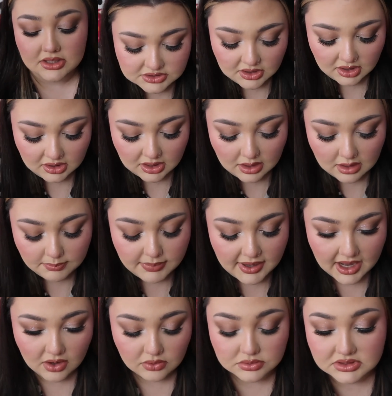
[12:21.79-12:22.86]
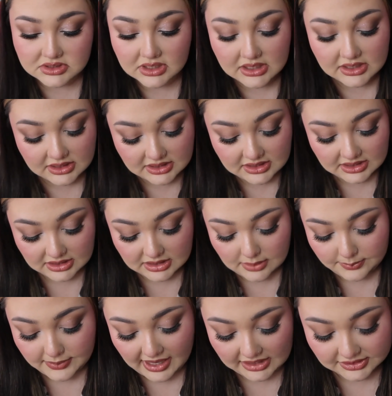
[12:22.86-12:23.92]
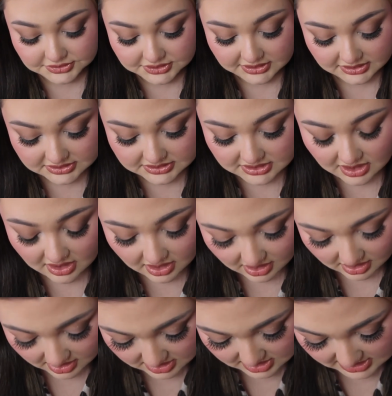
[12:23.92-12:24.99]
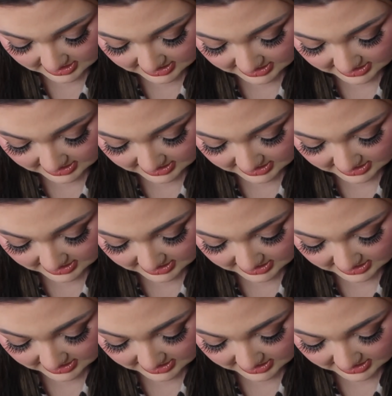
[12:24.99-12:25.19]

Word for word: Talk about the Patrick Ta.